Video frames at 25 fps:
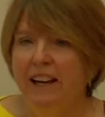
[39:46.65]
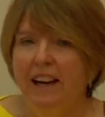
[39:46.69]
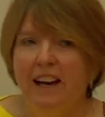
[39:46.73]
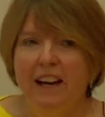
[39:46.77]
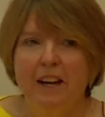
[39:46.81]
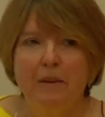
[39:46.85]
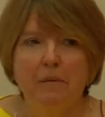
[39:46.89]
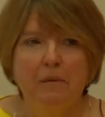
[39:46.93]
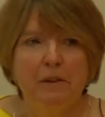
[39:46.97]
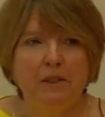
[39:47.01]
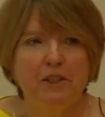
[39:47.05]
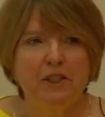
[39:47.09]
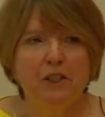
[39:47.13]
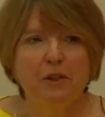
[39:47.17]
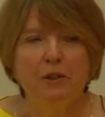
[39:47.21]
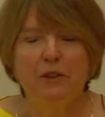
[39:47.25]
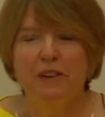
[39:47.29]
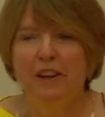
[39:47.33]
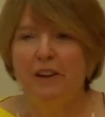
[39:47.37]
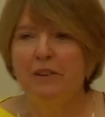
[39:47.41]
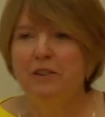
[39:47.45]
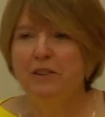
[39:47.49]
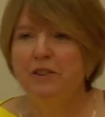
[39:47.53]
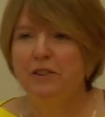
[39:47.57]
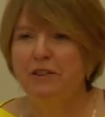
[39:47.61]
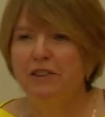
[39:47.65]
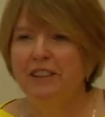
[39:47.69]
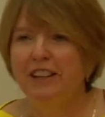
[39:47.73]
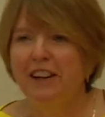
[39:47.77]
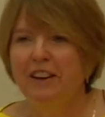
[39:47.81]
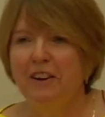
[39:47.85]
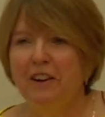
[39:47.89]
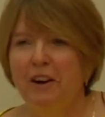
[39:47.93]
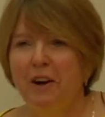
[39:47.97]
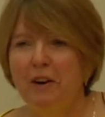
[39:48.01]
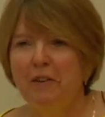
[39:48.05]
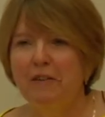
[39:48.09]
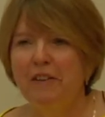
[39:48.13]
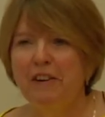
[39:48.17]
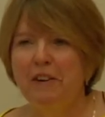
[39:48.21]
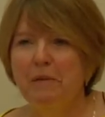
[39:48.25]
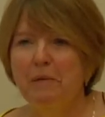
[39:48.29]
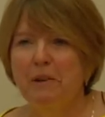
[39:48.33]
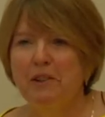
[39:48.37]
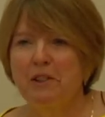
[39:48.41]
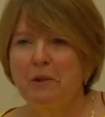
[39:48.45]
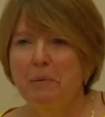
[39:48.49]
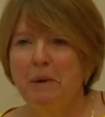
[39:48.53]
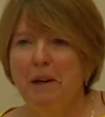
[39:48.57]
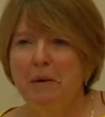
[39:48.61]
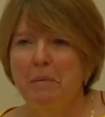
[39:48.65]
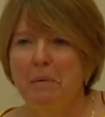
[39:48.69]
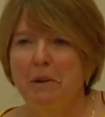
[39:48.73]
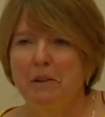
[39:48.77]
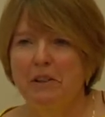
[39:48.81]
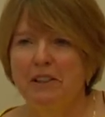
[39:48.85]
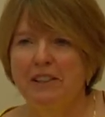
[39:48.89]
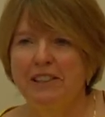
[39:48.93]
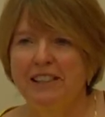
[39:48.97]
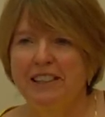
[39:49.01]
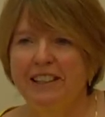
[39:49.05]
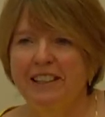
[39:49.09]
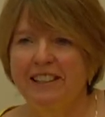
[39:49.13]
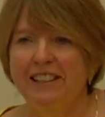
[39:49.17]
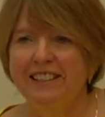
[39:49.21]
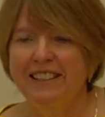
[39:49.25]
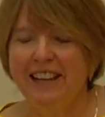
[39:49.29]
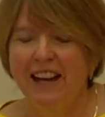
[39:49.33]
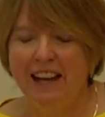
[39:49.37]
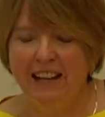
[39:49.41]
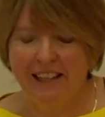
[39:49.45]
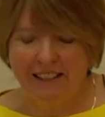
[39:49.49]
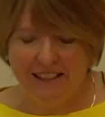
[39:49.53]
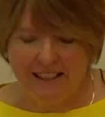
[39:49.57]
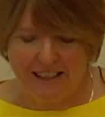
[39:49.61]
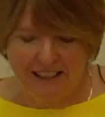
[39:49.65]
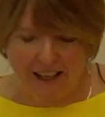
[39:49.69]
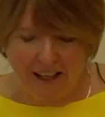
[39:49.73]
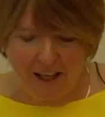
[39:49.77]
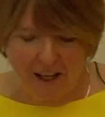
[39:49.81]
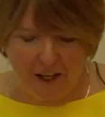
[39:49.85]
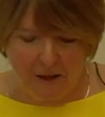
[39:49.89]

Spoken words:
Well, two of those three are very much about politics, and